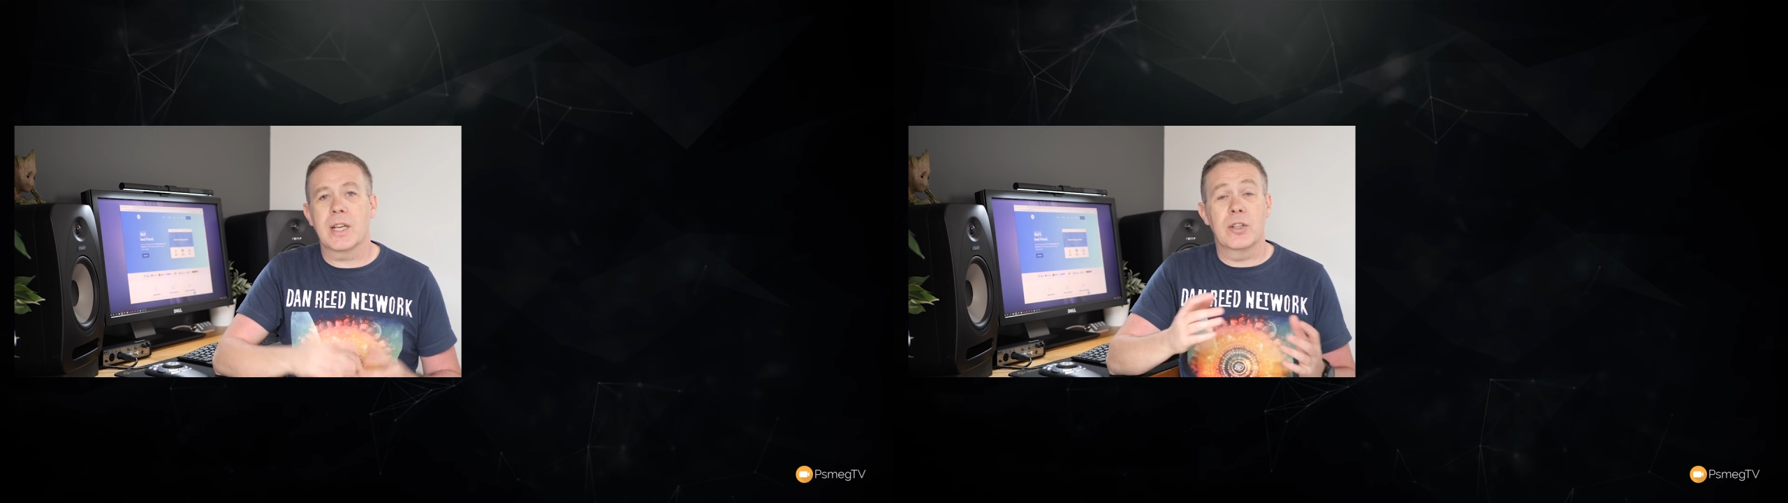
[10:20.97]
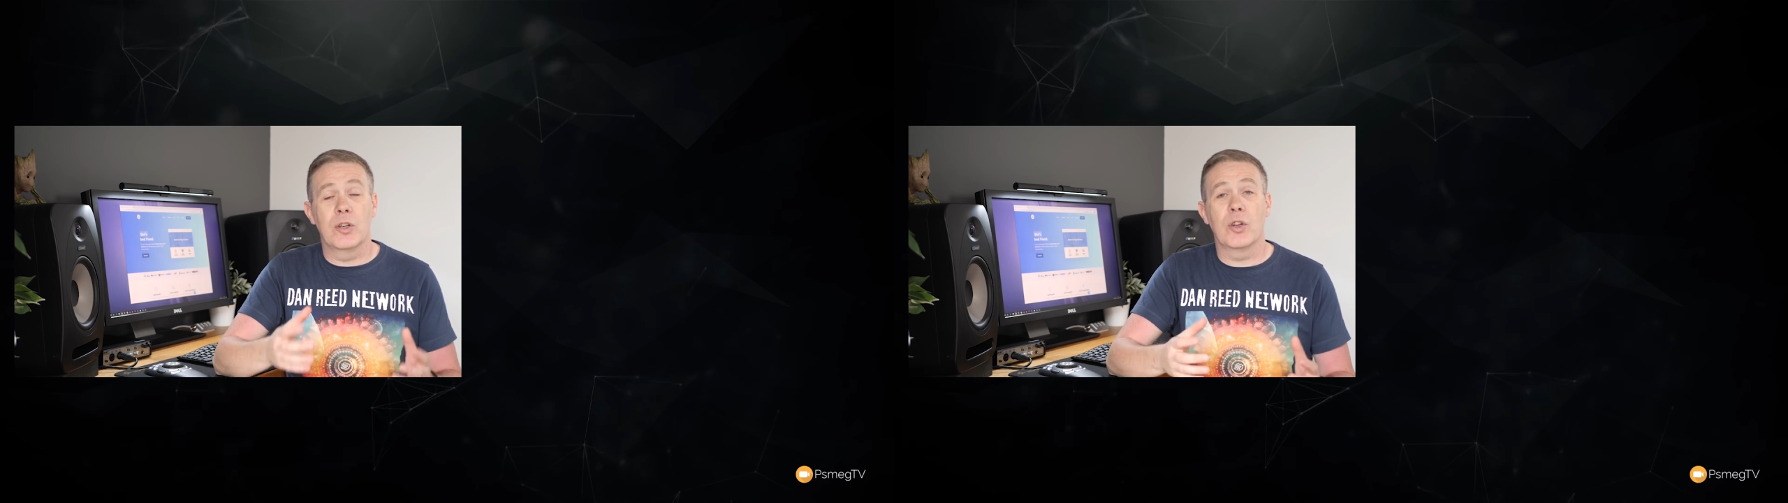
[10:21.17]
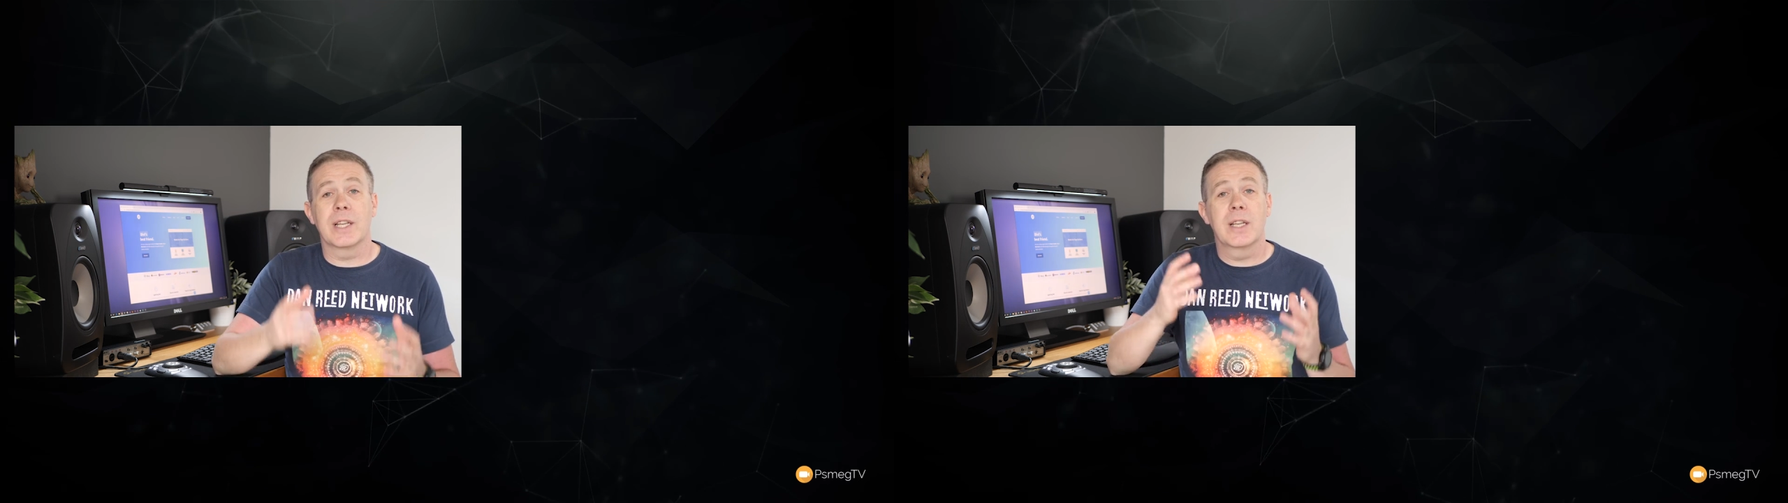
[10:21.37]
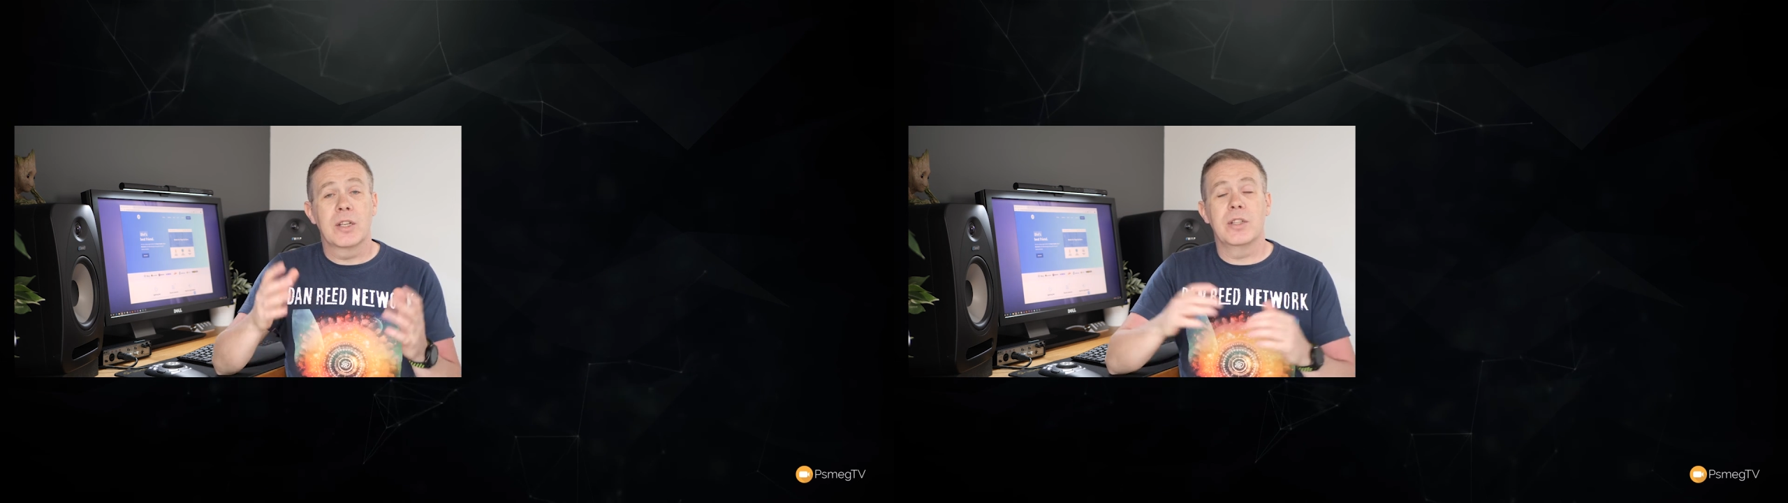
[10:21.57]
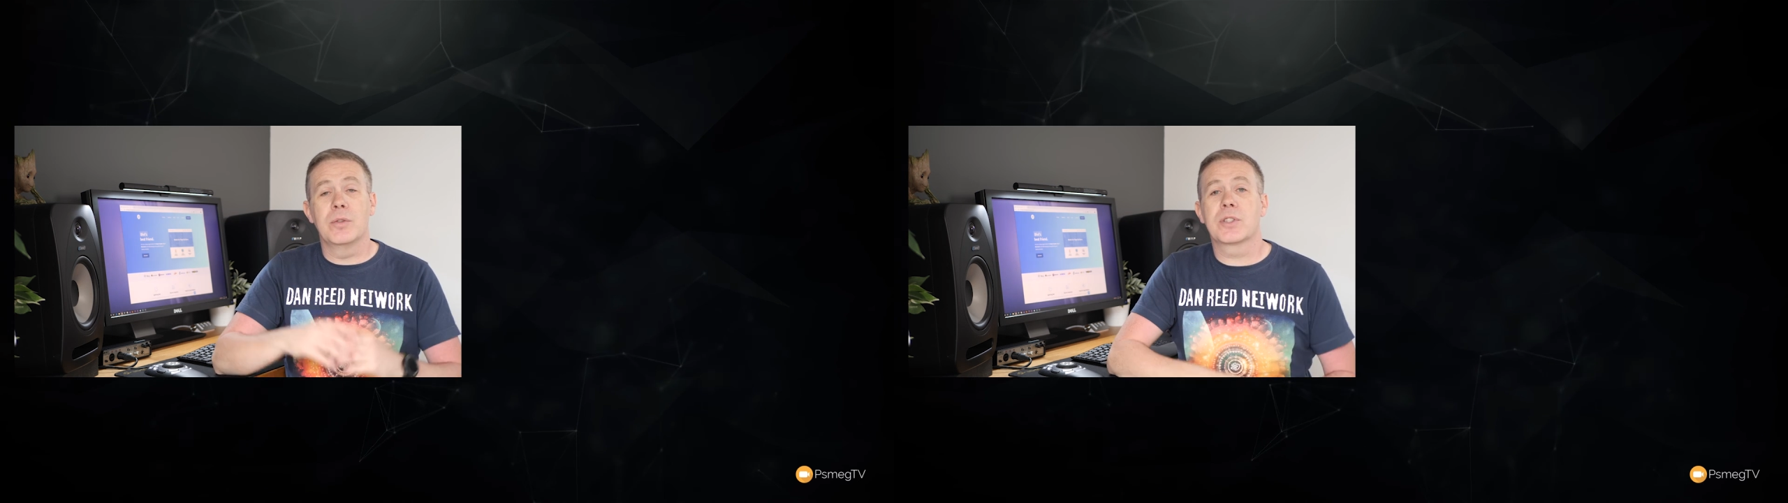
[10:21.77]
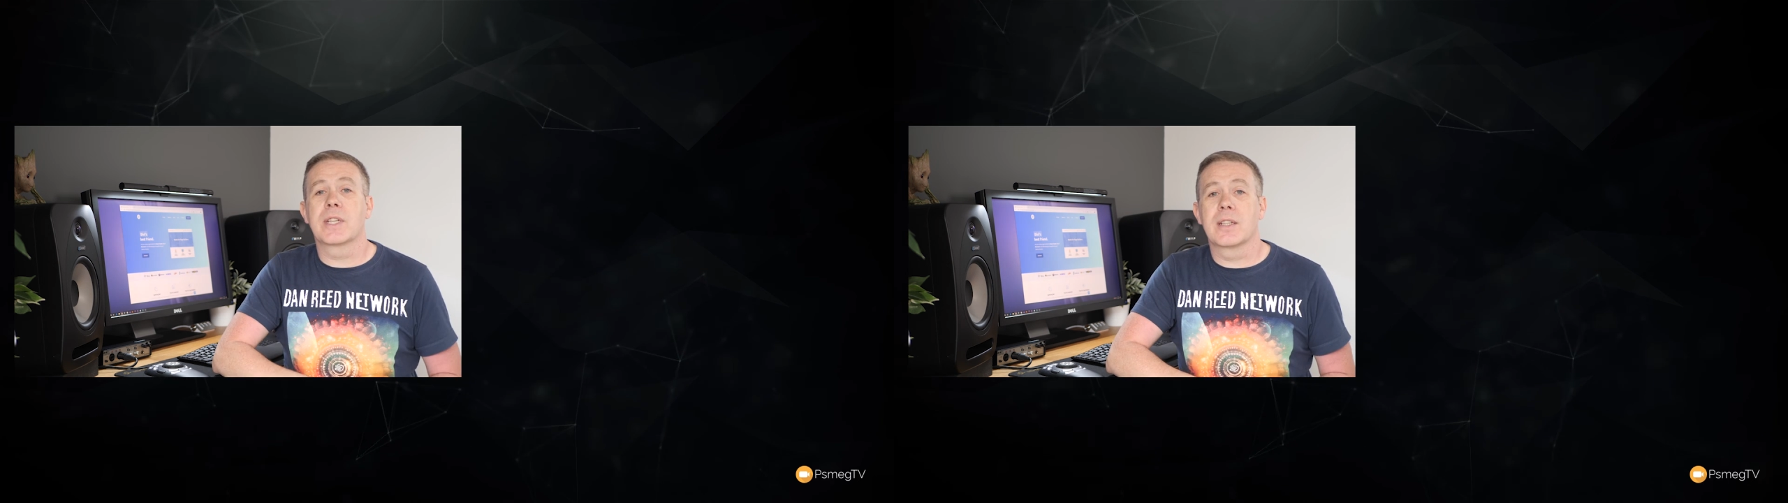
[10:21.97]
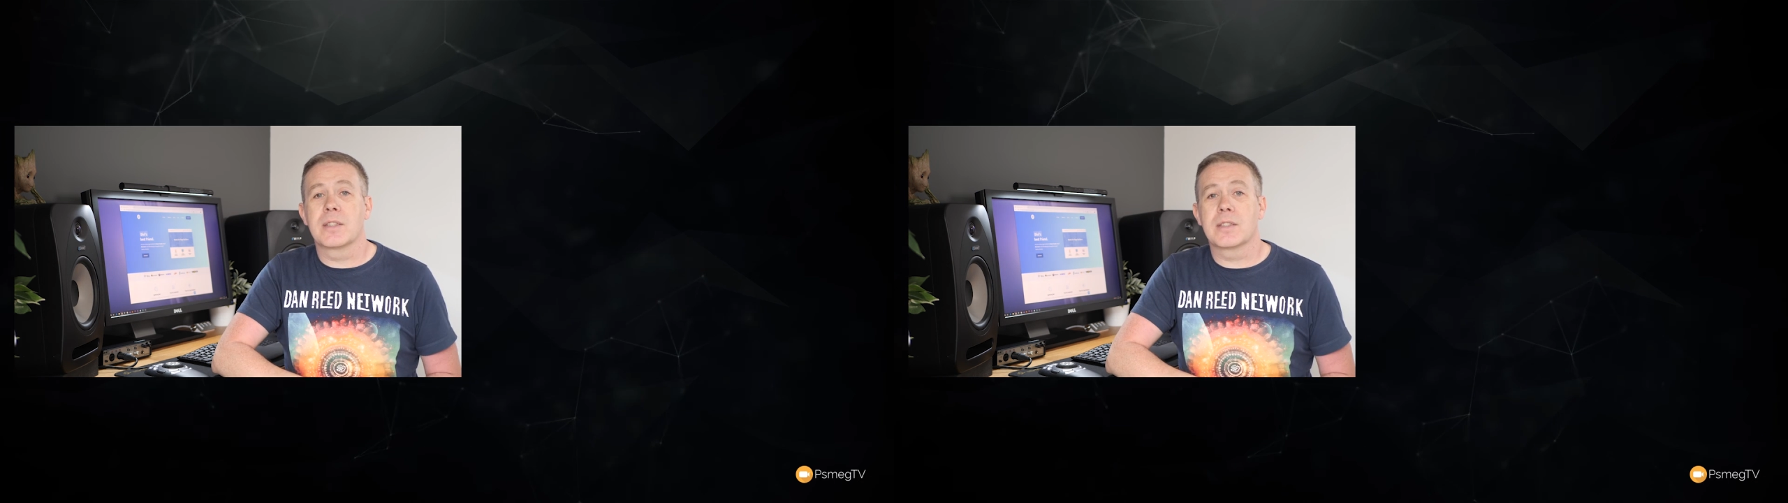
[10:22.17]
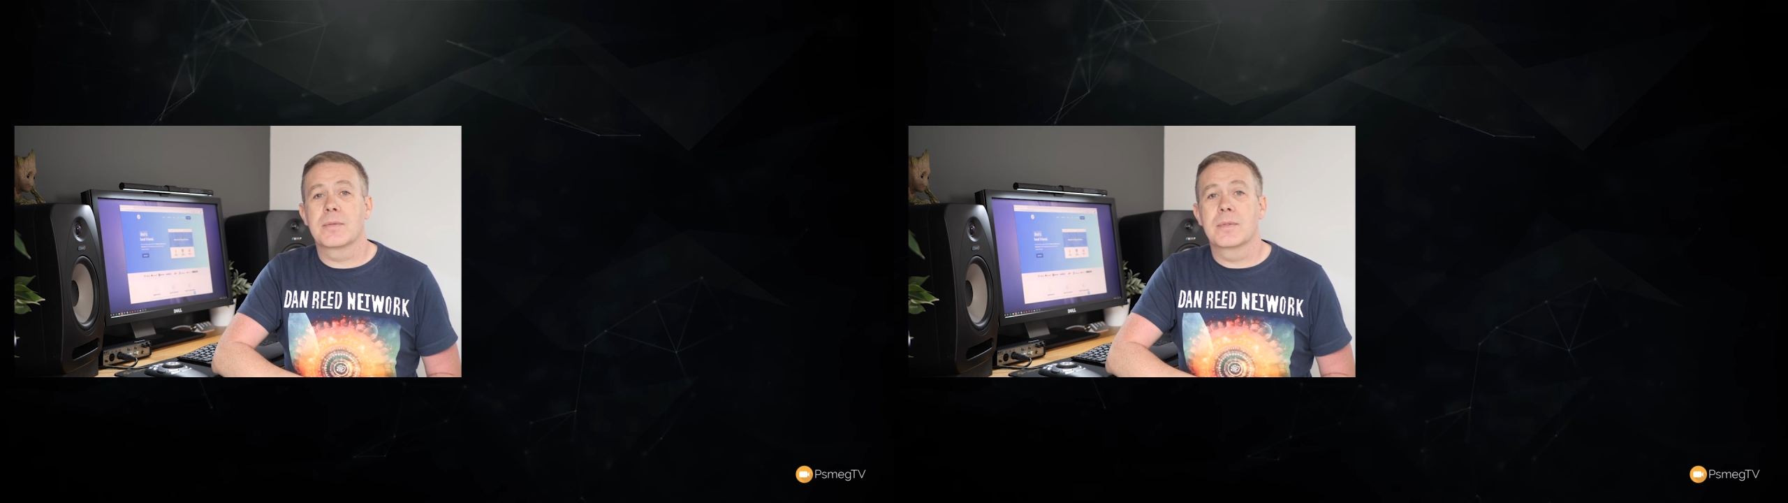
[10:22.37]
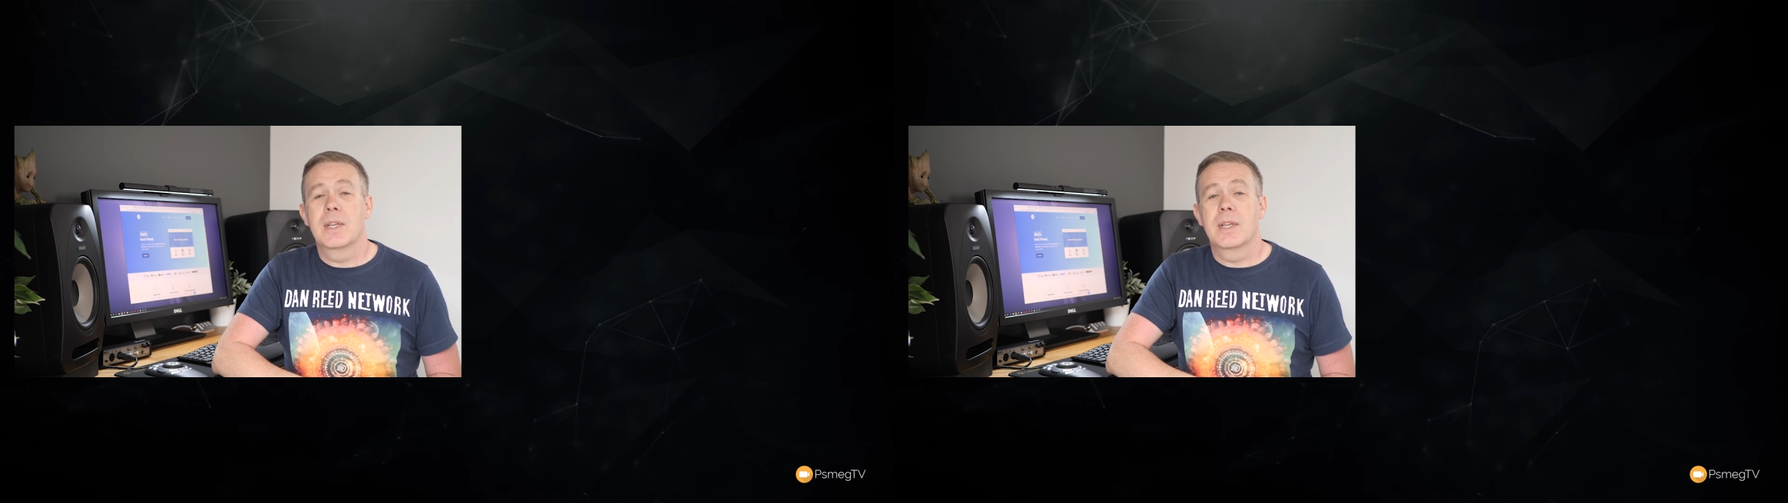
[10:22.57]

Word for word: and learning new skills.